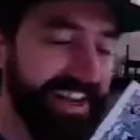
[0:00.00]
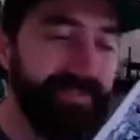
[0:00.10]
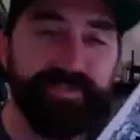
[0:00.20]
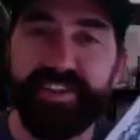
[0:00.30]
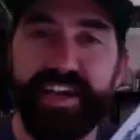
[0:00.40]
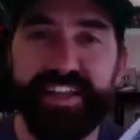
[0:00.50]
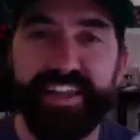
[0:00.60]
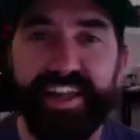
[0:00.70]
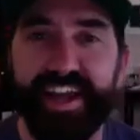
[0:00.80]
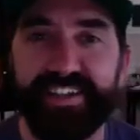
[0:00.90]
was like
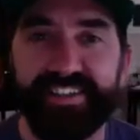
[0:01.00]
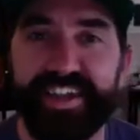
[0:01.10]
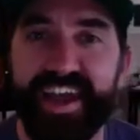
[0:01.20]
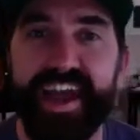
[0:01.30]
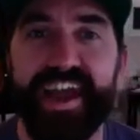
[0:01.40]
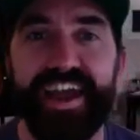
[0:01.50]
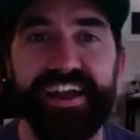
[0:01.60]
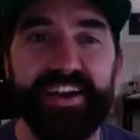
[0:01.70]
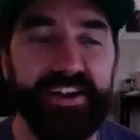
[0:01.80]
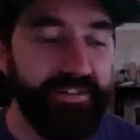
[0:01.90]
the next day
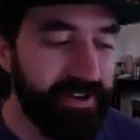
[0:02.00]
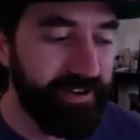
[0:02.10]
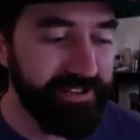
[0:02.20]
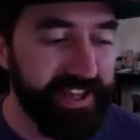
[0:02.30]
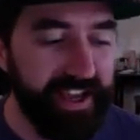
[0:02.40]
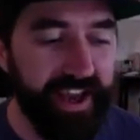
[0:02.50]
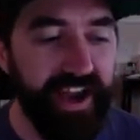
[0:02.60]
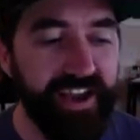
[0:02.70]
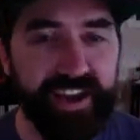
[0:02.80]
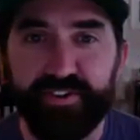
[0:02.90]
where I was like,
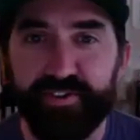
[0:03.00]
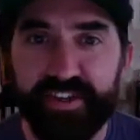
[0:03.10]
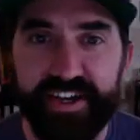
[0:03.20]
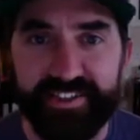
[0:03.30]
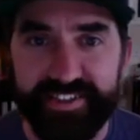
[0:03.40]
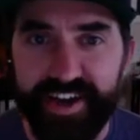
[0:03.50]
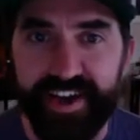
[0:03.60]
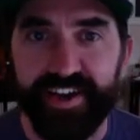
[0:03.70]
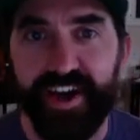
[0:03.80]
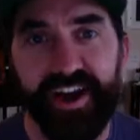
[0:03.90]
I got to do the next thing.